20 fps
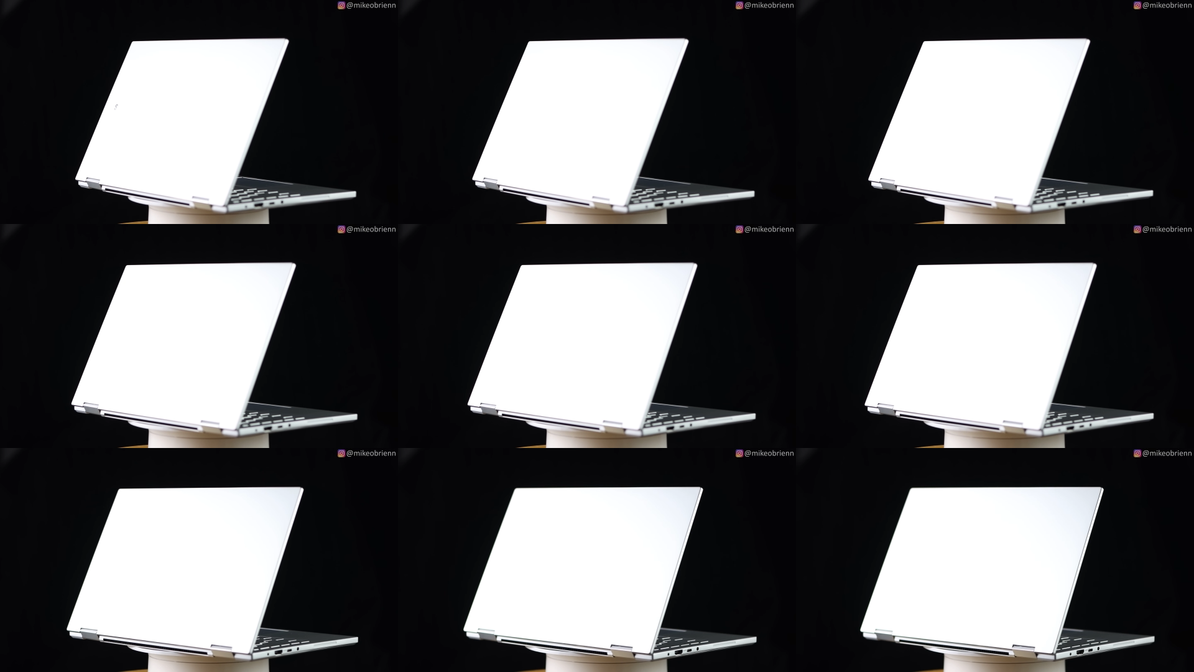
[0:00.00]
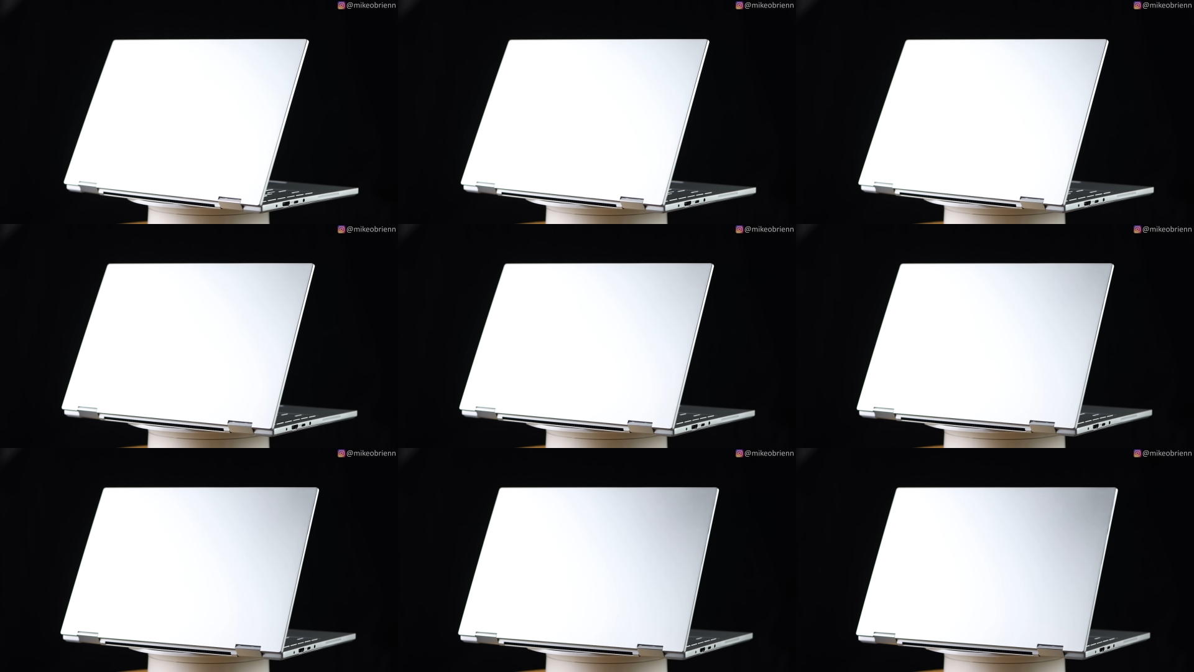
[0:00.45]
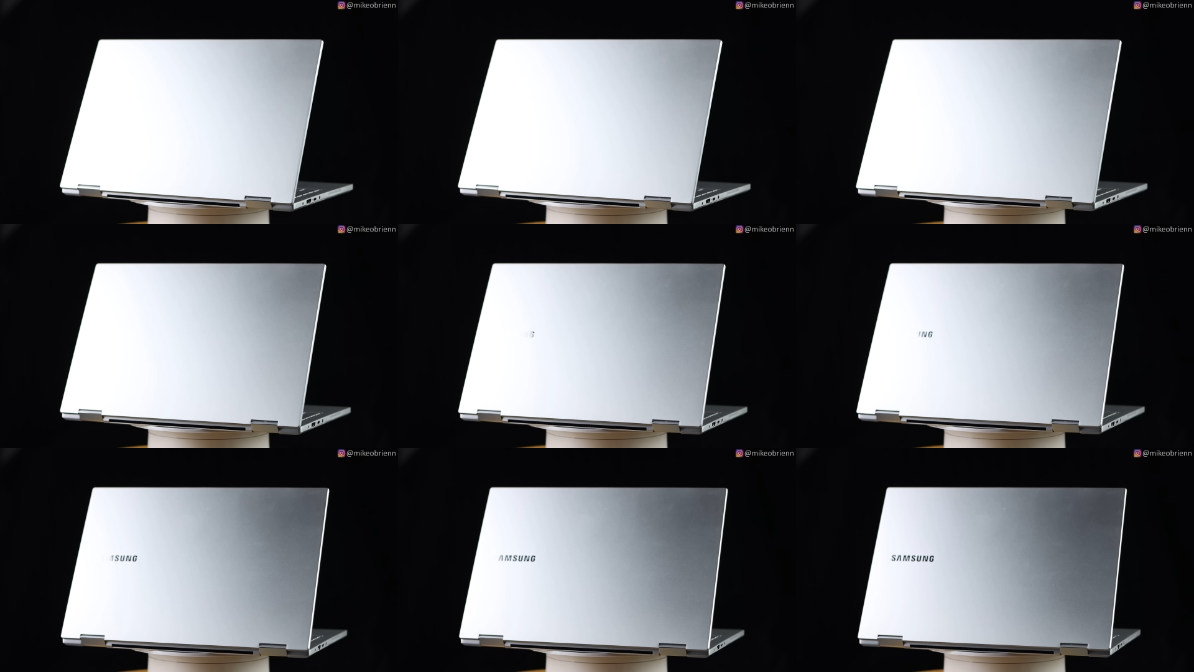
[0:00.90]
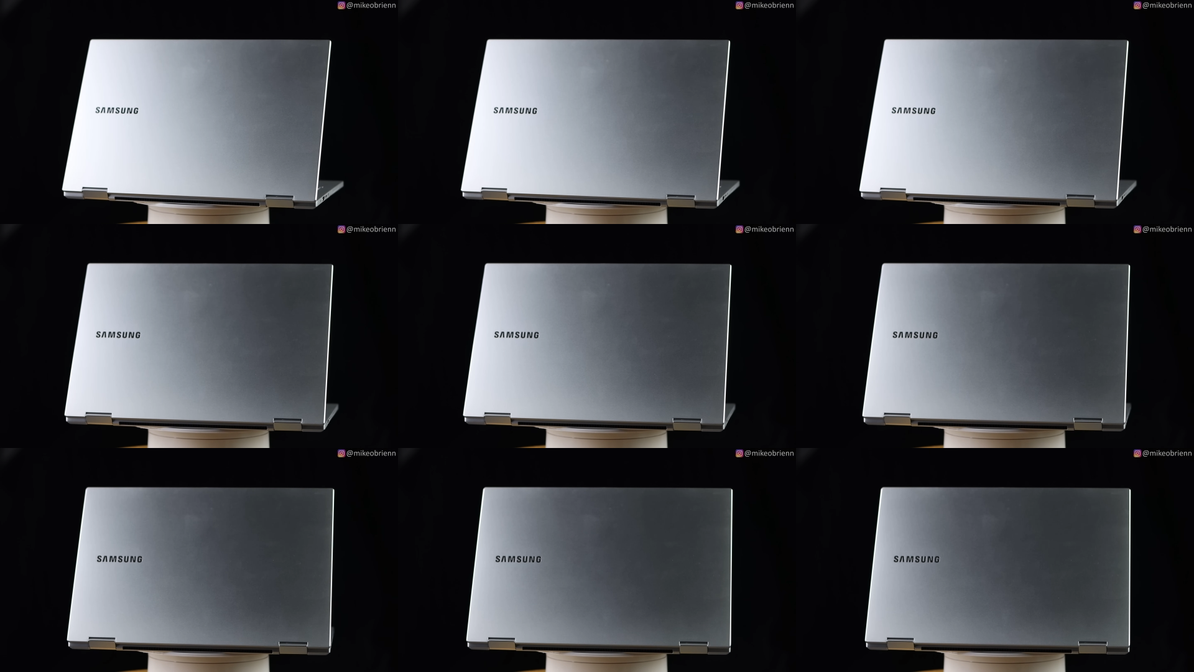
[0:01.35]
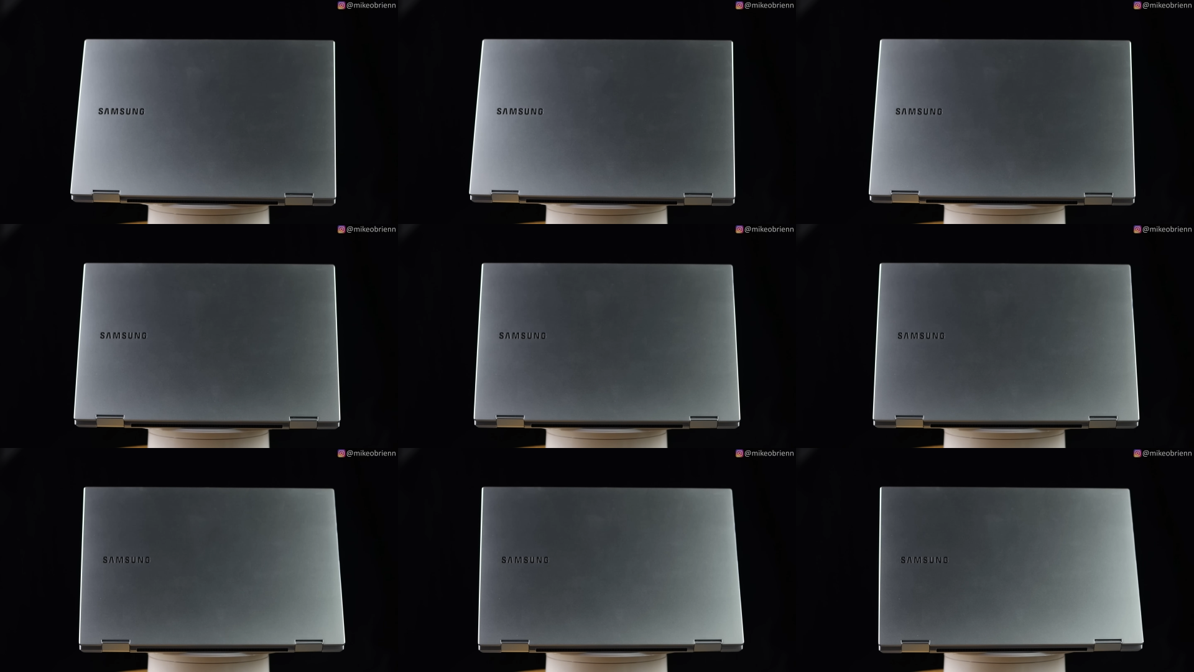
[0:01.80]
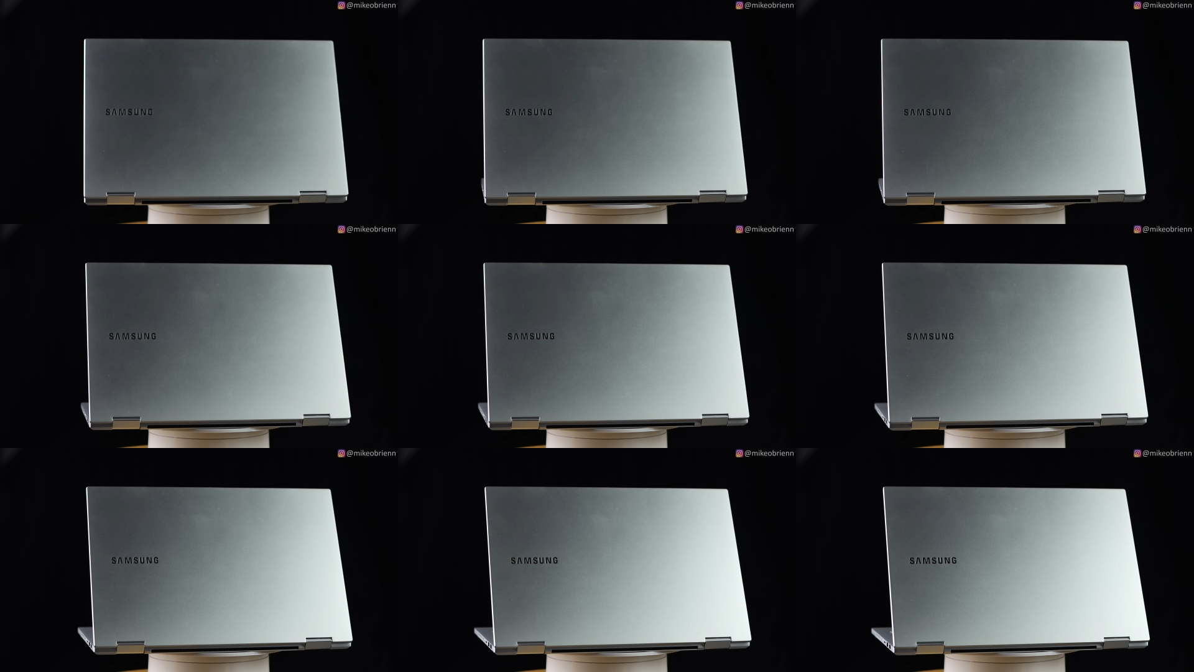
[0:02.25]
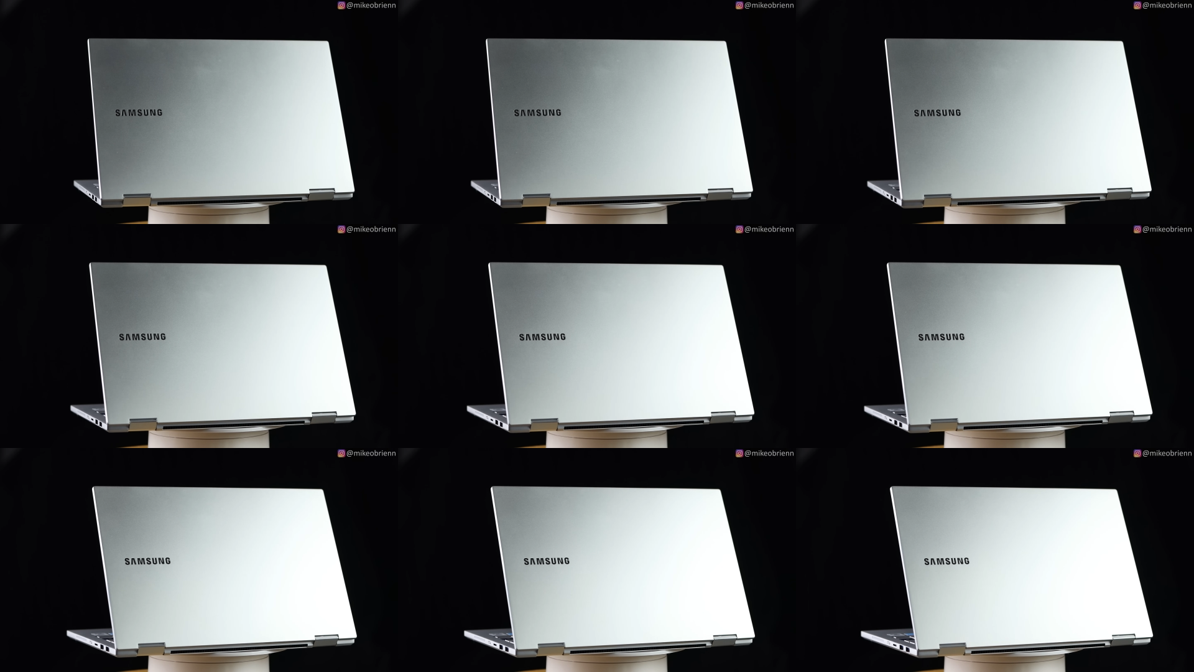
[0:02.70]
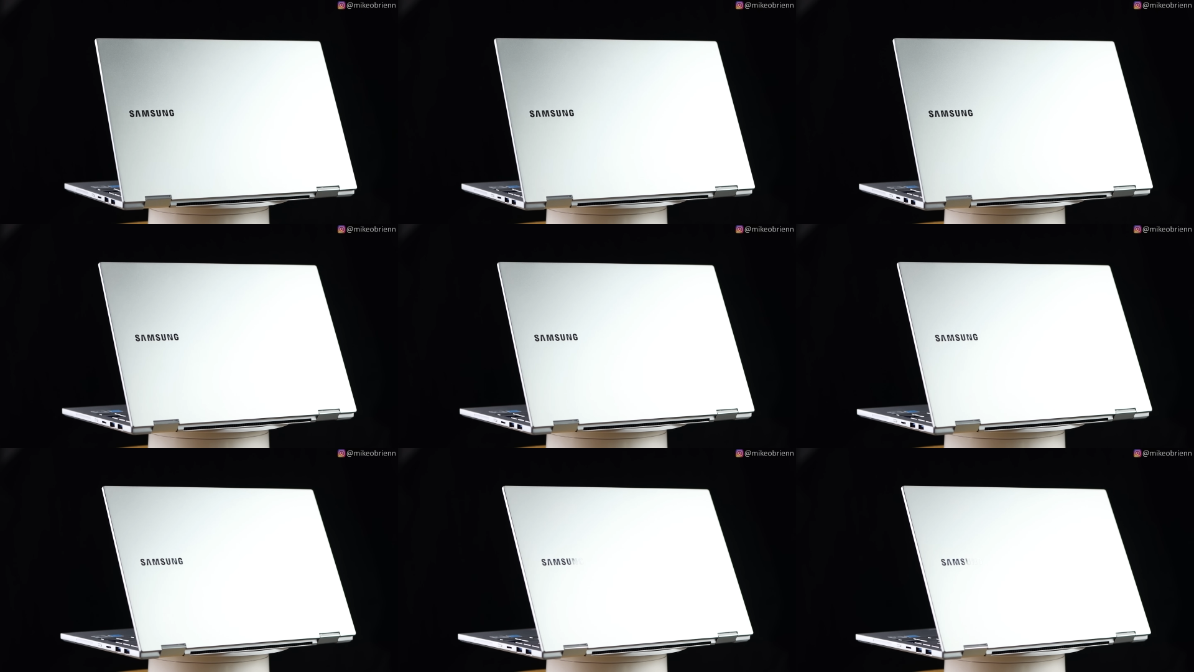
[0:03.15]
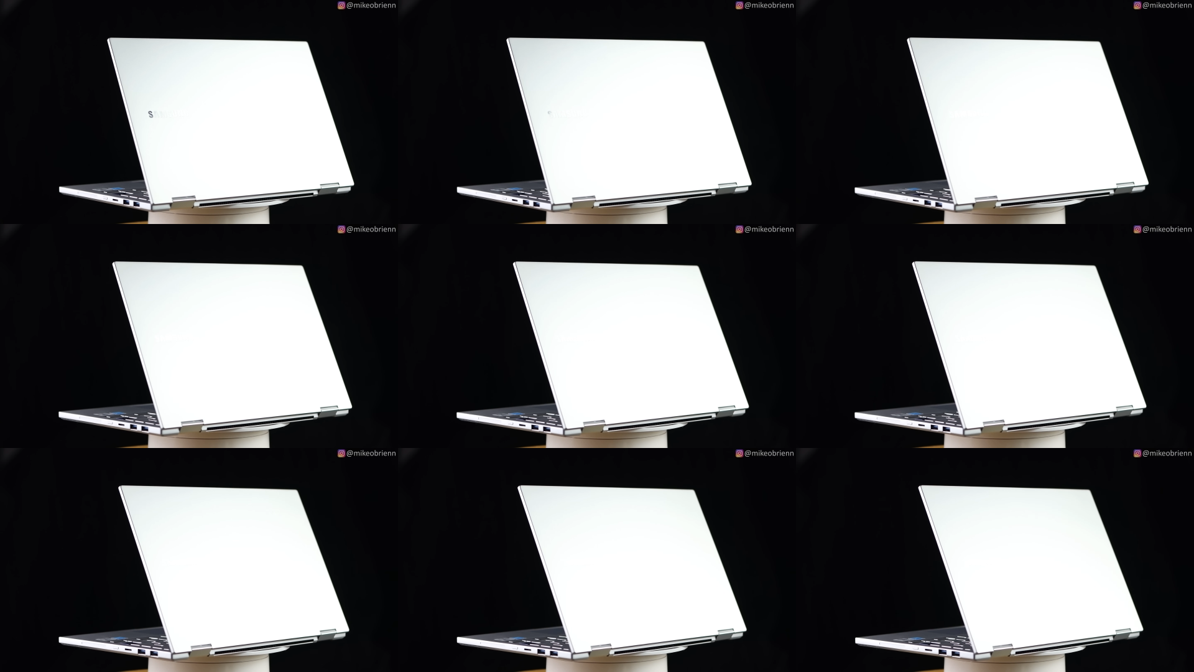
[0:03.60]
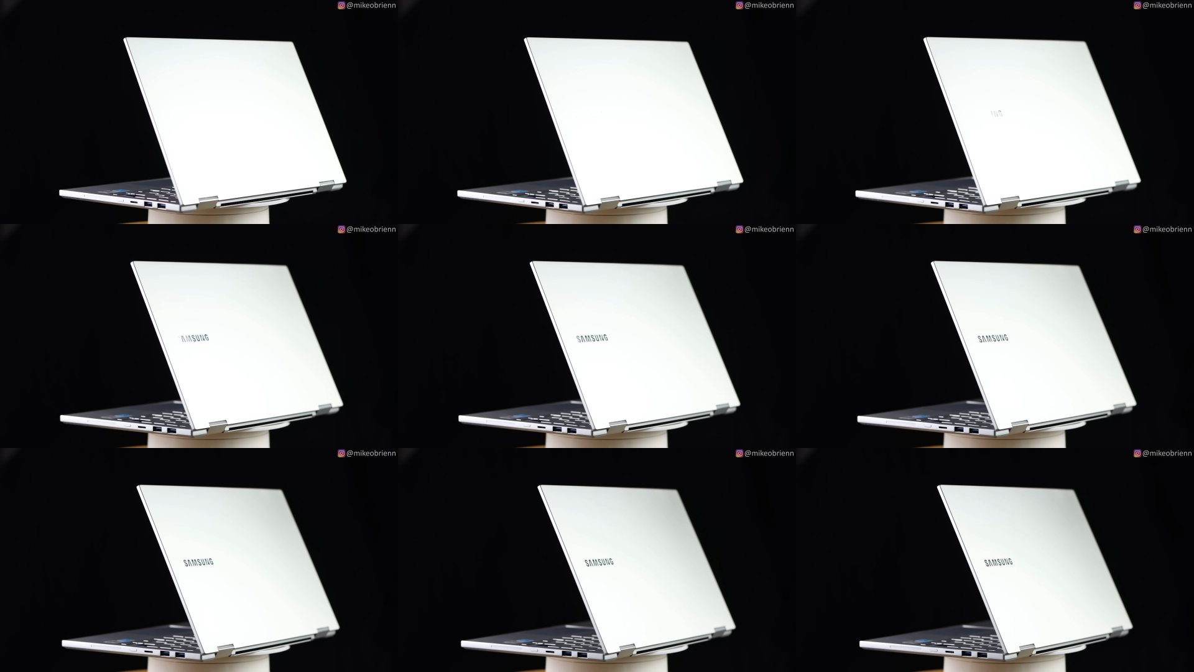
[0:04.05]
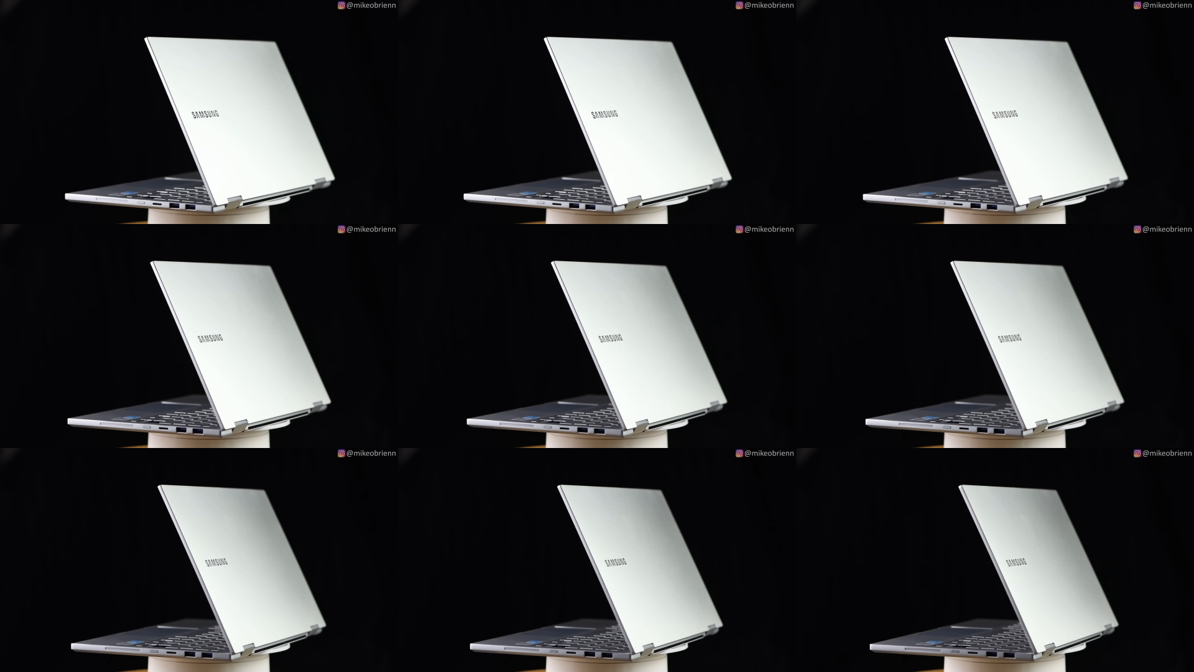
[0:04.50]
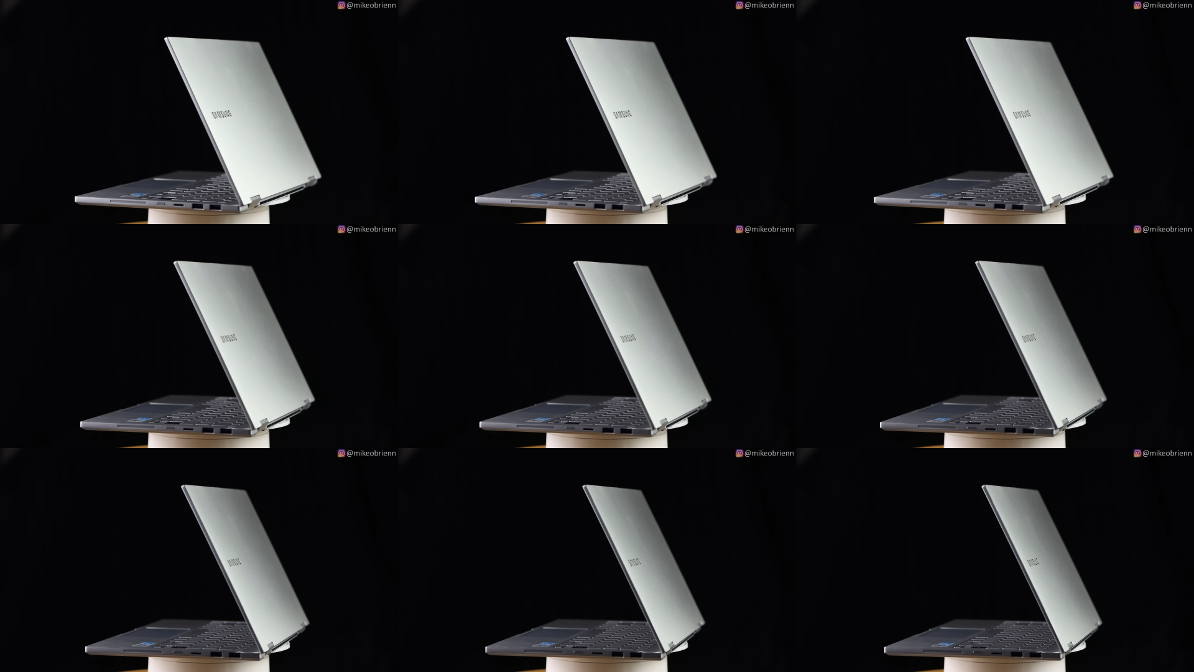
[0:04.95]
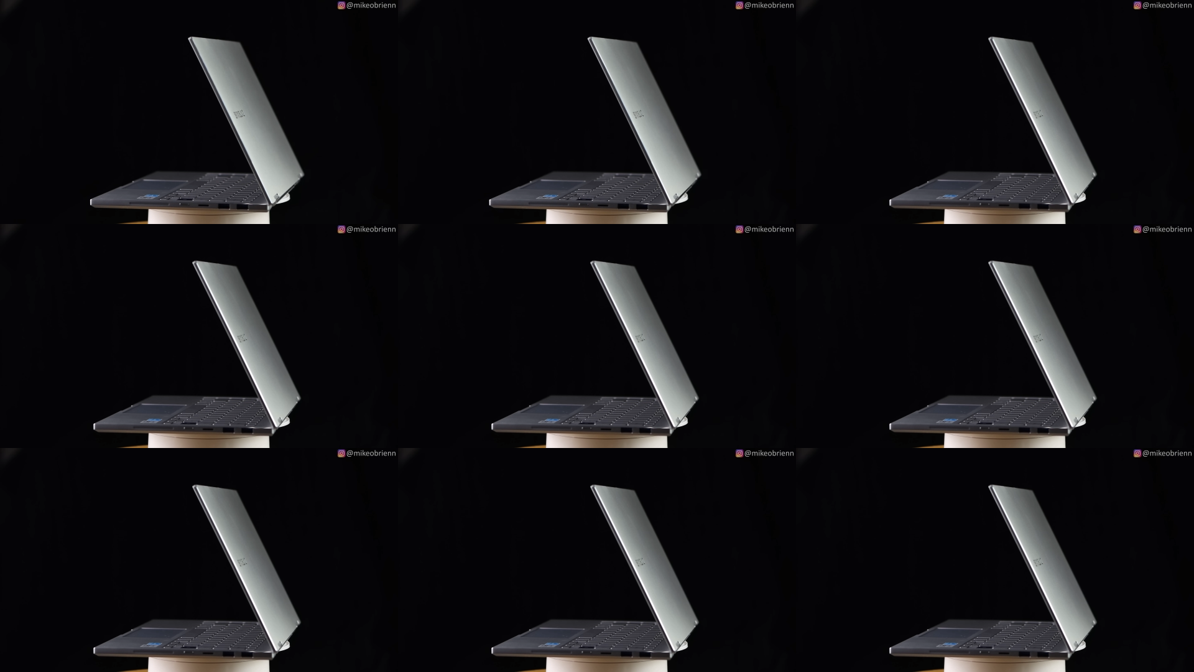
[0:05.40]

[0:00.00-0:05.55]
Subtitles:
[unreadable: no face in view]